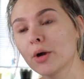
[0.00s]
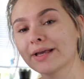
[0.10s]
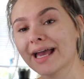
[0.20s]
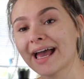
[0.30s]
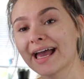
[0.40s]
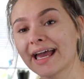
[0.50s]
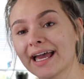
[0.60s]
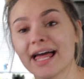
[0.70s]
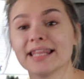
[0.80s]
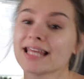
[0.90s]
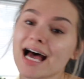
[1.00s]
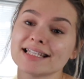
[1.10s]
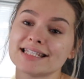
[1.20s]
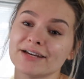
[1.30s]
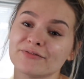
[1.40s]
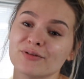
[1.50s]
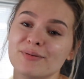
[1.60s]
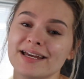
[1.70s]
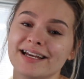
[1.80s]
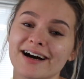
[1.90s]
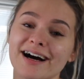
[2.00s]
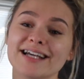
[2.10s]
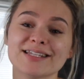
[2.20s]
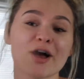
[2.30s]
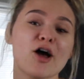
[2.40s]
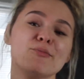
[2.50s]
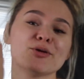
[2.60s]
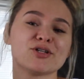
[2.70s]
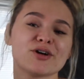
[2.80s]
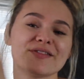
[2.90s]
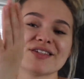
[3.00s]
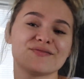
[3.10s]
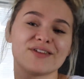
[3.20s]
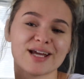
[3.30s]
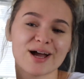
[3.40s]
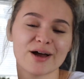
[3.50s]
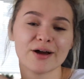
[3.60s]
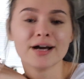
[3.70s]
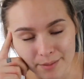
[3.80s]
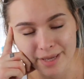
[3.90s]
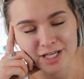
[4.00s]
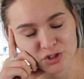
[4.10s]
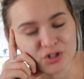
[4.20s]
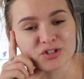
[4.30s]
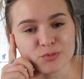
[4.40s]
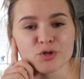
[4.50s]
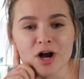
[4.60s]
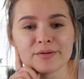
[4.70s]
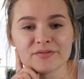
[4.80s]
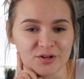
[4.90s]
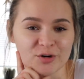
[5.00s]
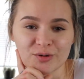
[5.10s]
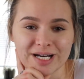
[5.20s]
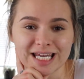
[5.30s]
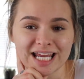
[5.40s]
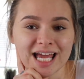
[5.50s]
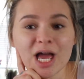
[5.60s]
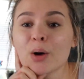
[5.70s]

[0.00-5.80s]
Okay, that's it for me, guys. I hope you enjoyed this video. Make sure you're subscribed if you're not already.